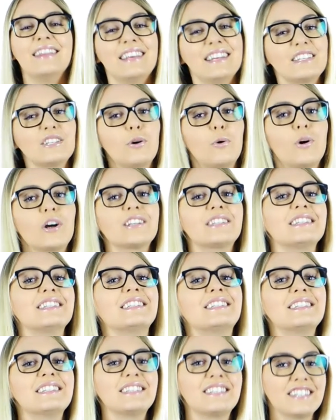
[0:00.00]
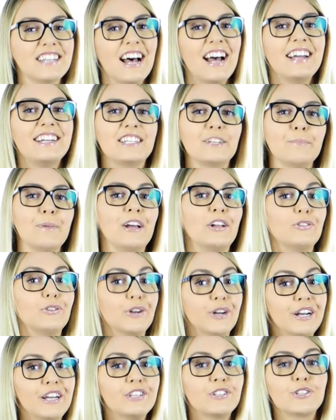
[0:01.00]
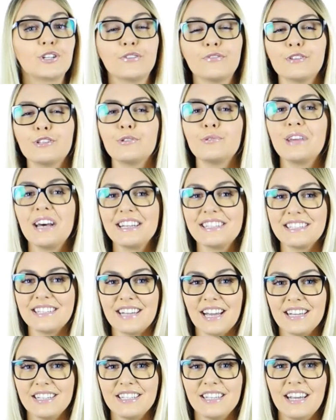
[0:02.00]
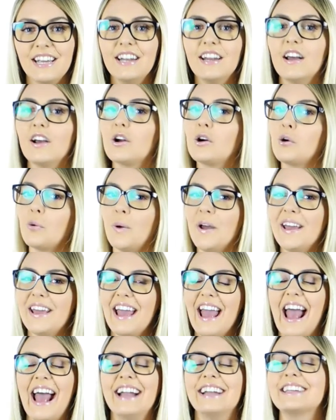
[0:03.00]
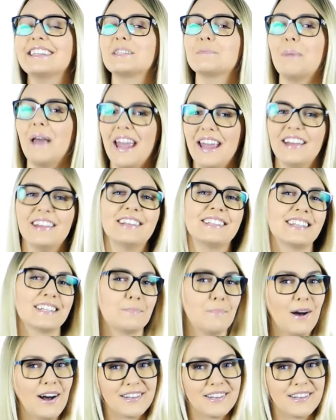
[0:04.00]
This course is designed to make learning Server 2019 quick and as painless as